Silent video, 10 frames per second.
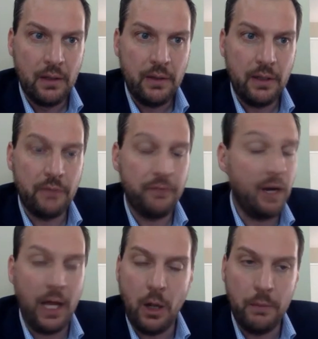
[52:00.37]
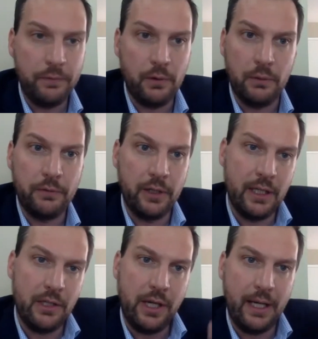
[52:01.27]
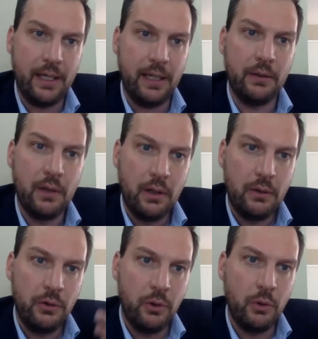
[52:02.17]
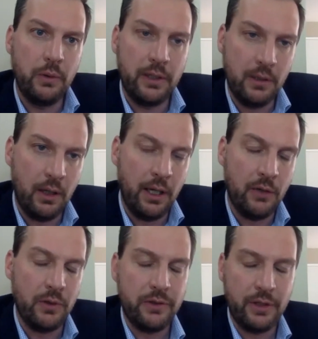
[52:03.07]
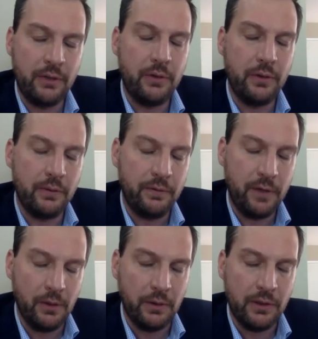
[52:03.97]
that are very helpful for initiating new entrants into the field.